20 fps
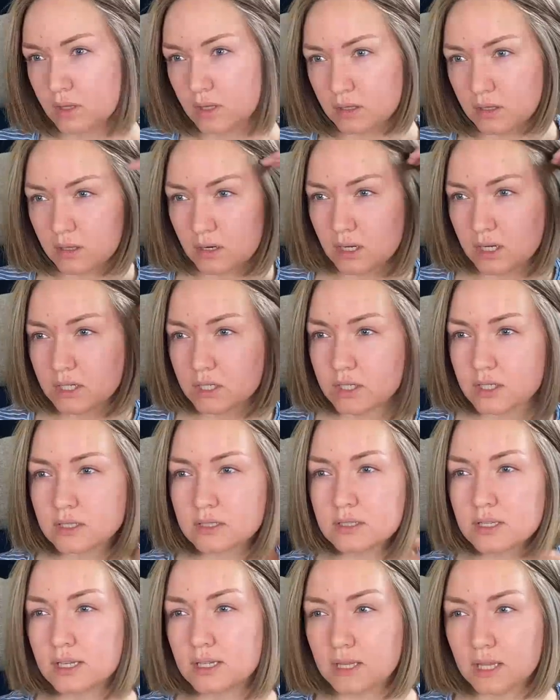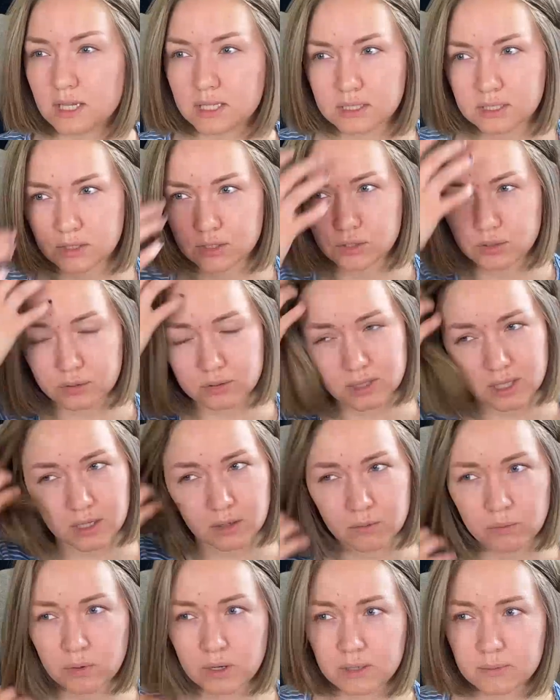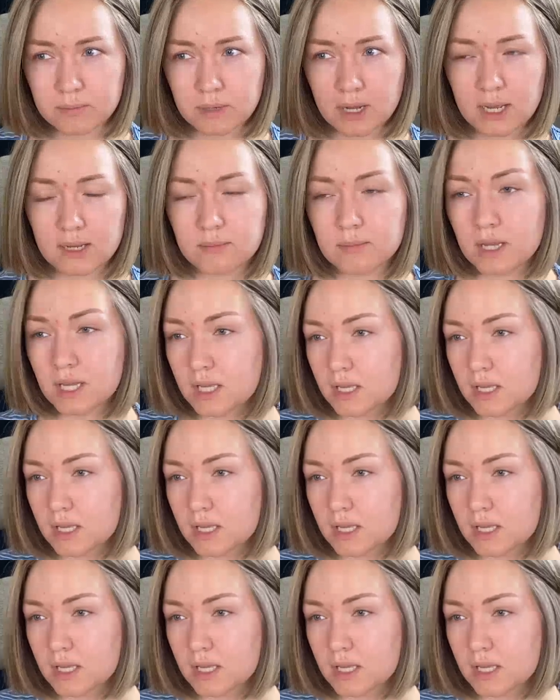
And I like to do like one behind my